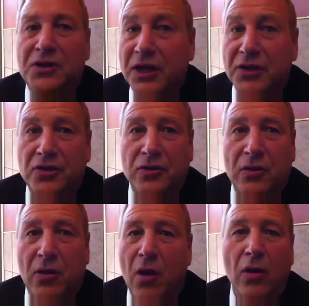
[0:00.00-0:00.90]
cities
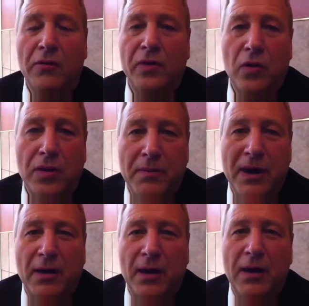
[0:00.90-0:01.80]
all over North
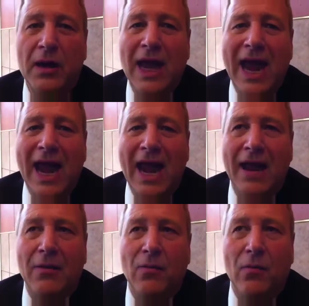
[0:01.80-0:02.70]
America,
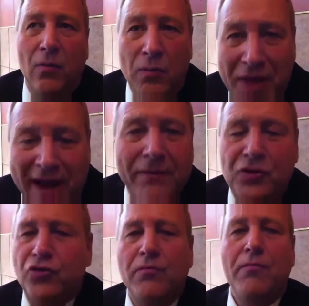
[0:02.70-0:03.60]
and they have a
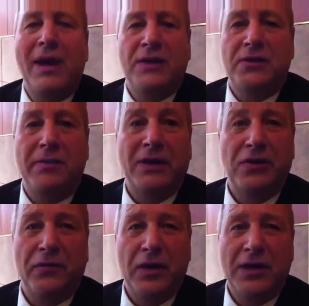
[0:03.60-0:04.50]
tremendous mix
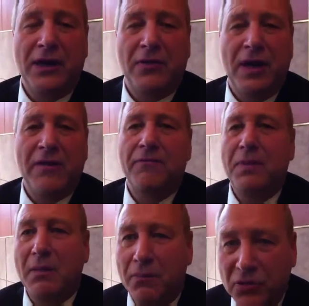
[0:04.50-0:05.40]
of retail. They
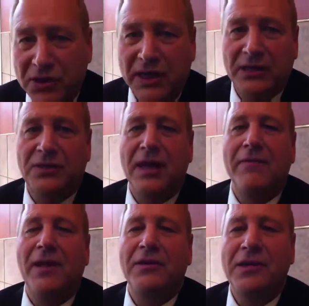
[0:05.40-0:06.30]
have boutiques, they
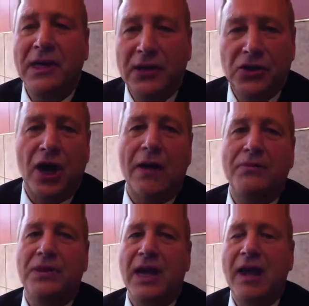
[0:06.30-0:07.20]
have antique
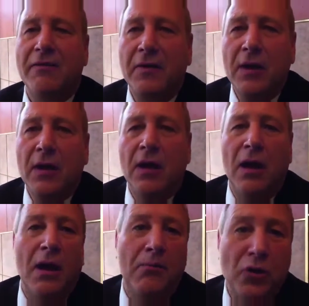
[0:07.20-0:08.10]
shops, they have
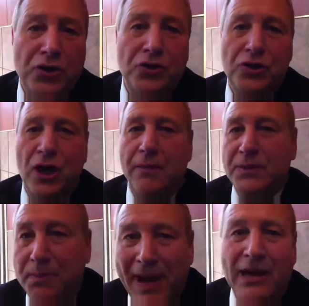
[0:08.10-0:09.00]
butcher
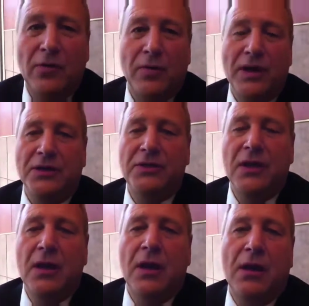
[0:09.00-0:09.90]
shops, bakeries,